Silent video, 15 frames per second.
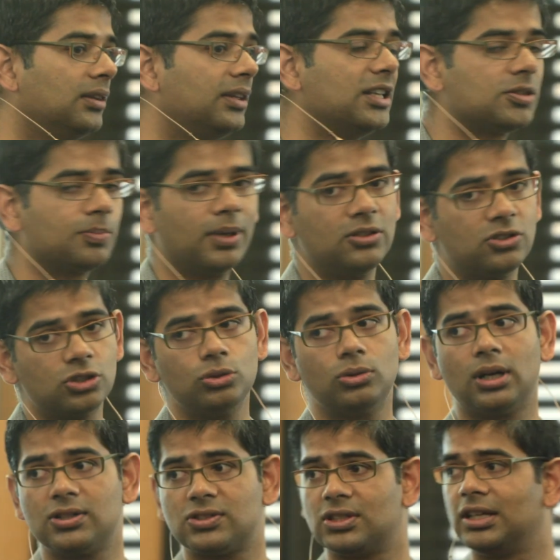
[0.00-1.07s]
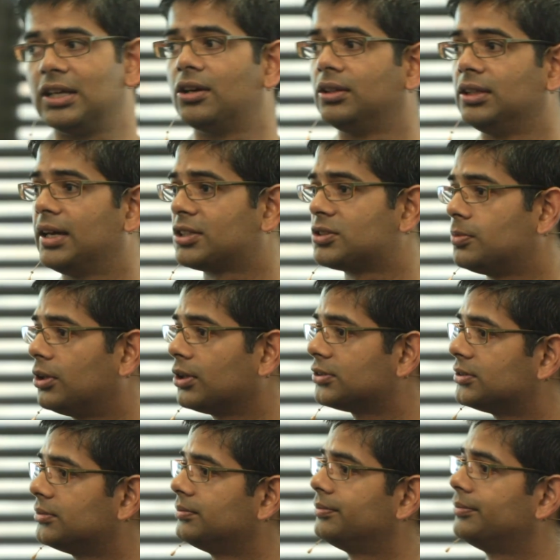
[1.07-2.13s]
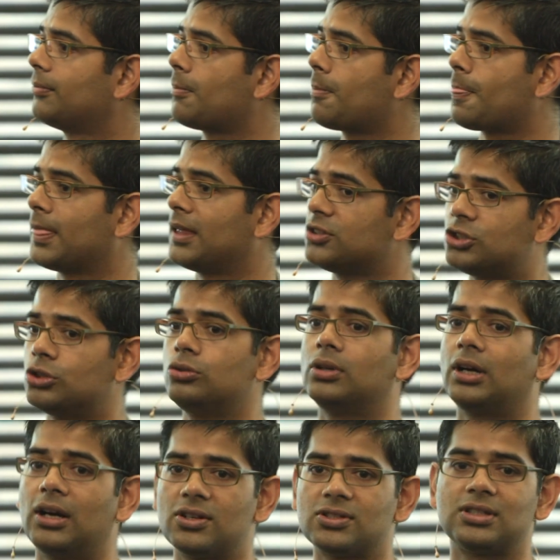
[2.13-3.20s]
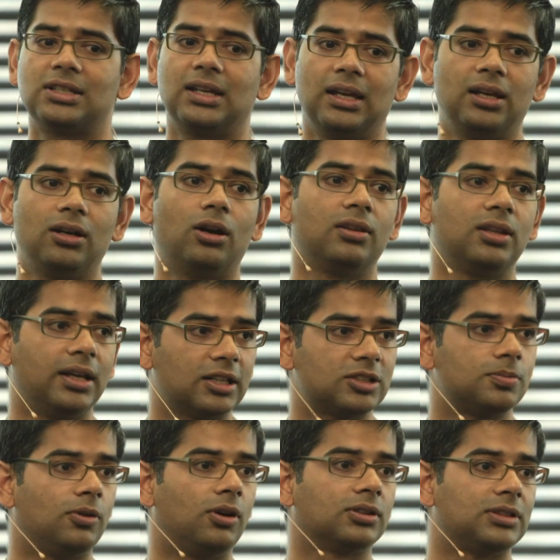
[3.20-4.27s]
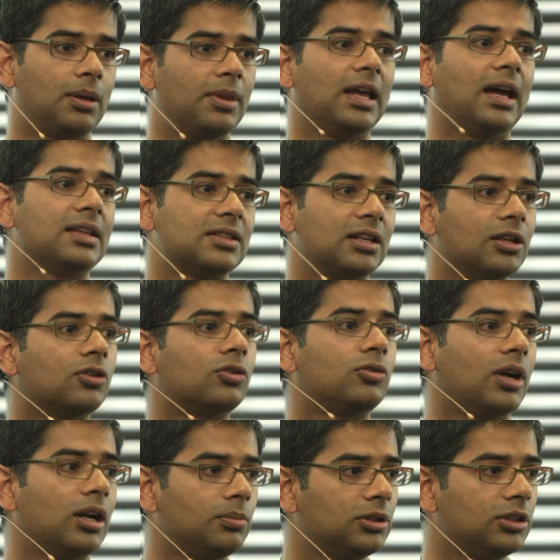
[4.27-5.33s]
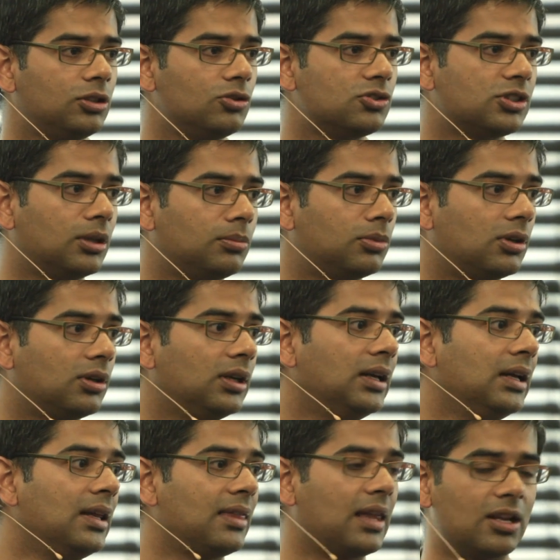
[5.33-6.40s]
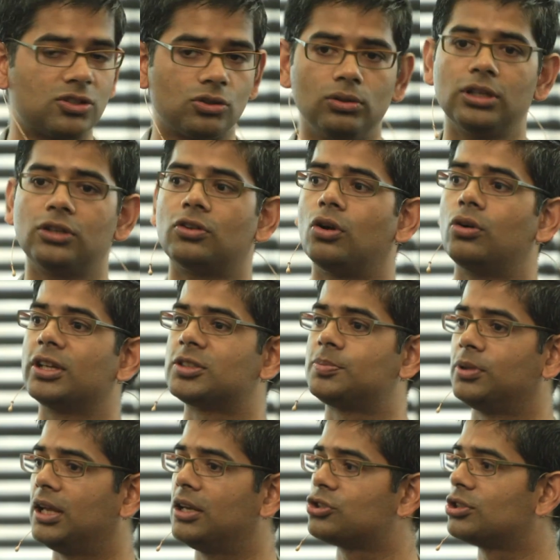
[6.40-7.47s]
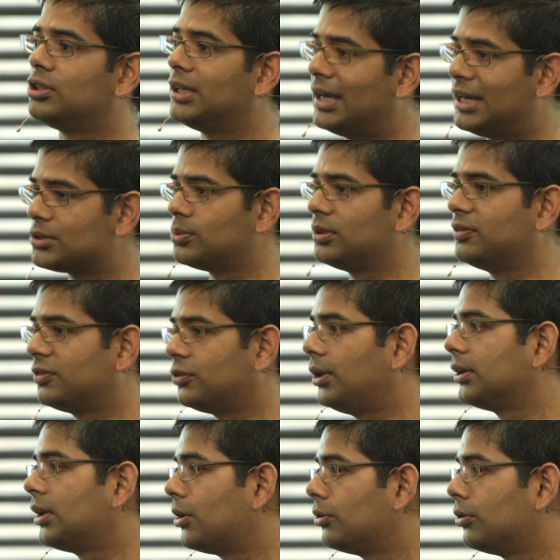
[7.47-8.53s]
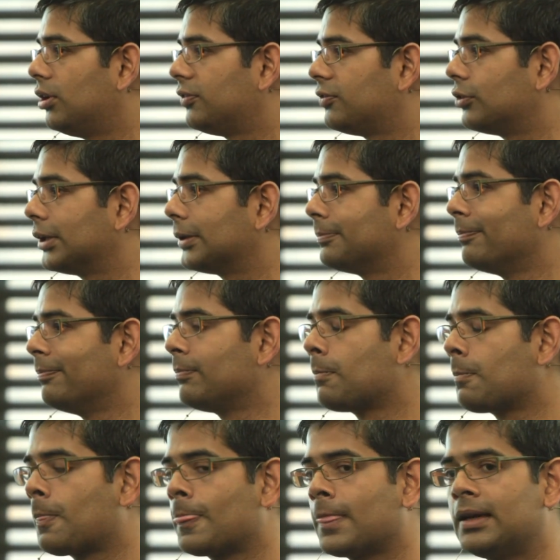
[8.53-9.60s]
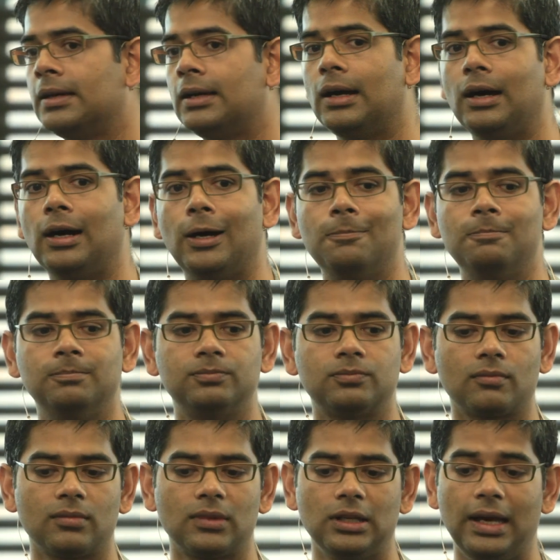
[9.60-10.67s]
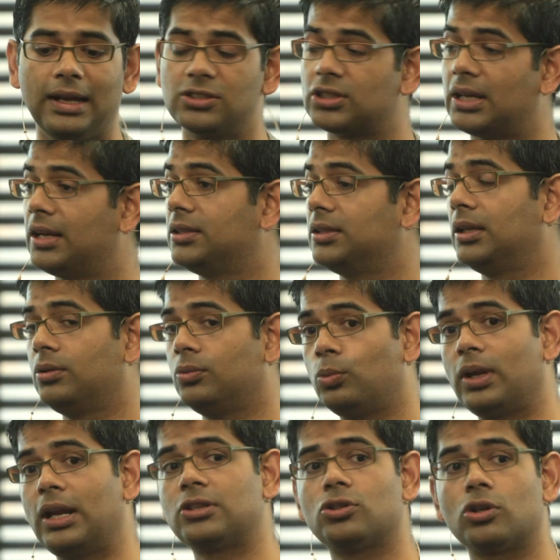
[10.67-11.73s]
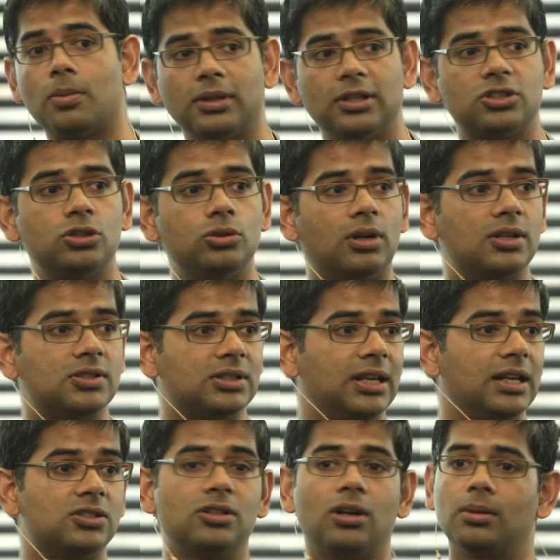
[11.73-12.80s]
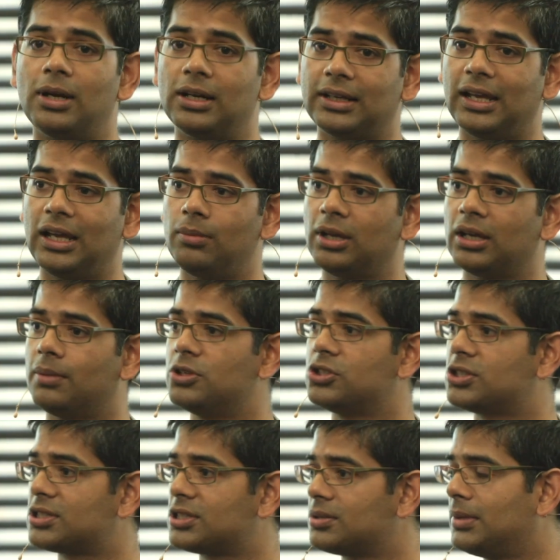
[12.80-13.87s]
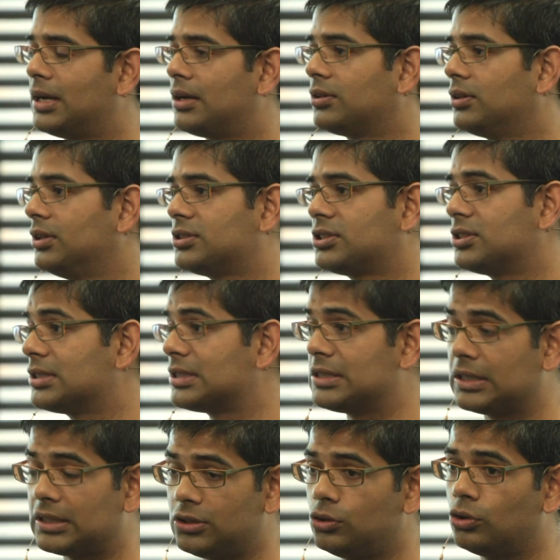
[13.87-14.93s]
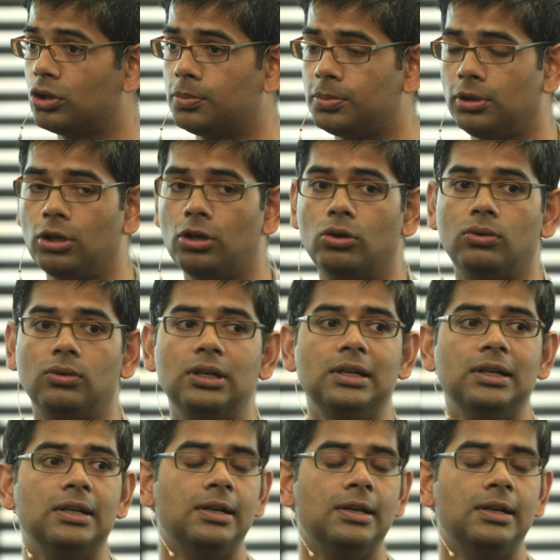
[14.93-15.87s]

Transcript: they spend 2 hours a day on the Xbox. 2 hours a day on the Xbox. I mean, that is an incredibly huge number that has only grown exponentially as we've evolved our own offering. And when I talk about the 2 hours a day, it's not about gaming. I mean, just as a matter of statistic, in Europe alone,